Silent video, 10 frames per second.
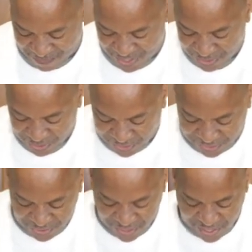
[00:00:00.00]
make
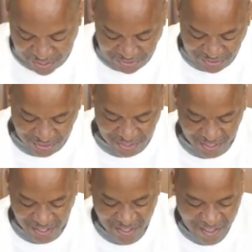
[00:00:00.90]
this nice
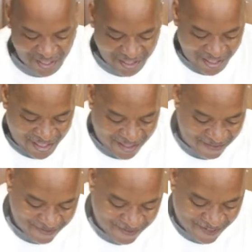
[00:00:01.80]
and
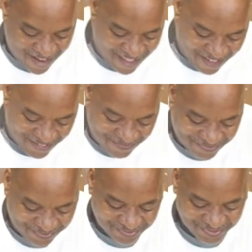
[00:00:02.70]
round
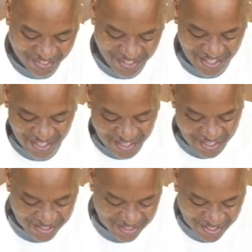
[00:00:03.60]

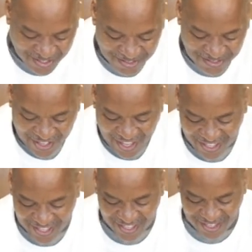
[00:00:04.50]
so that
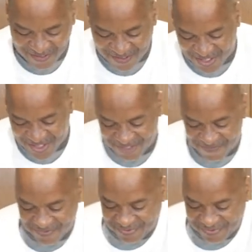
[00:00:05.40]
it will